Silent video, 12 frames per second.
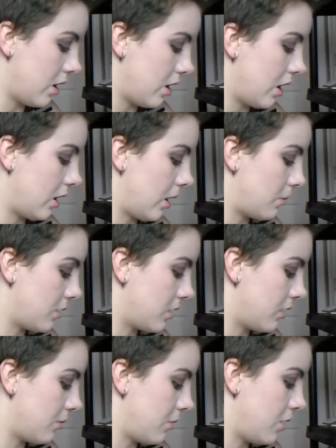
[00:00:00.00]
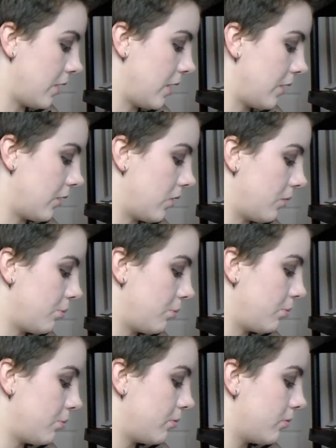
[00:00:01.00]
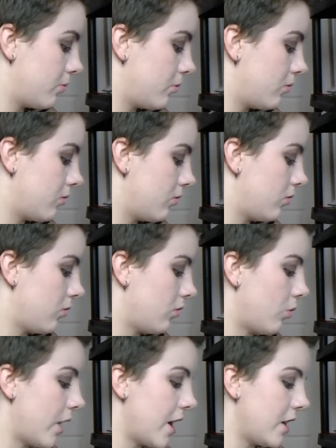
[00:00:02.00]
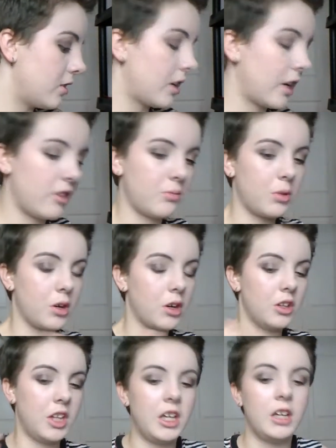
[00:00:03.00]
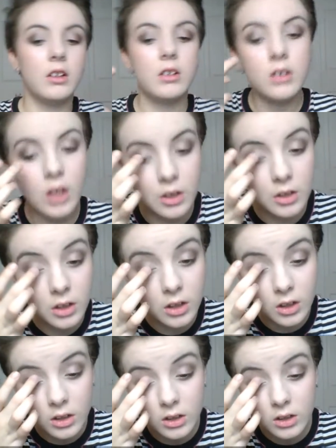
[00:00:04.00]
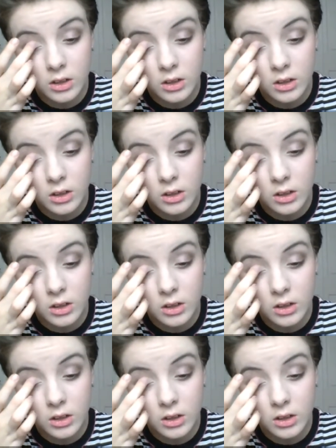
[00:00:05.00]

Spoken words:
And I'm just gonna be going with the white kind of pearly color